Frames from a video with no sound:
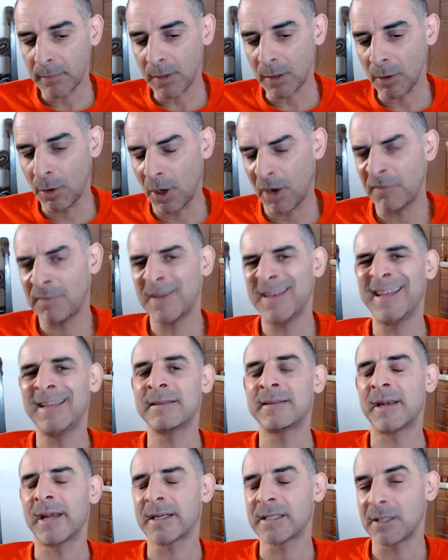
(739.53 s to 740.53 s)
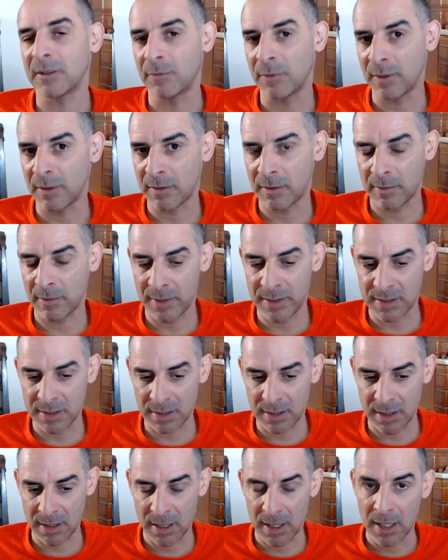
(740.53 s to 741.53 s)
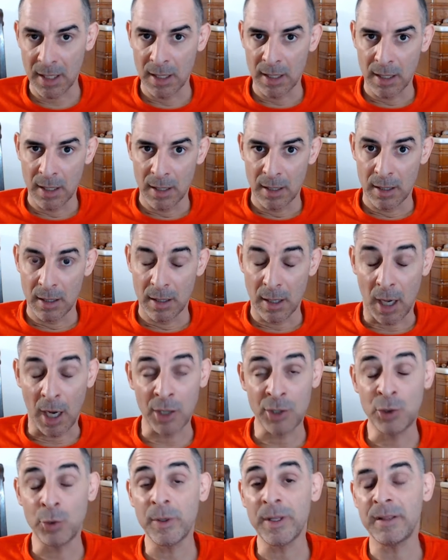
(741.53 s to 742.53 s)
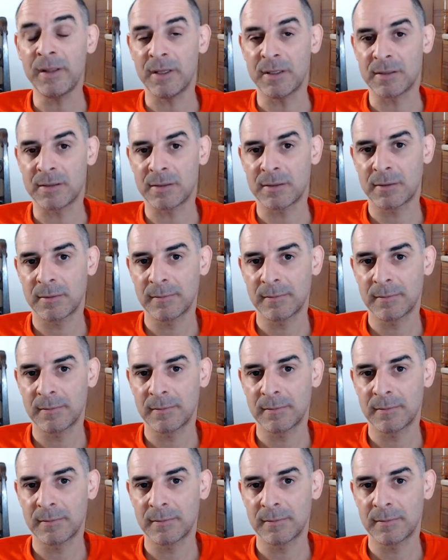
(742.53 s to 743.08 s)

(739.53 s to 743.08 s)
or I've been interacting with recently, are doing this.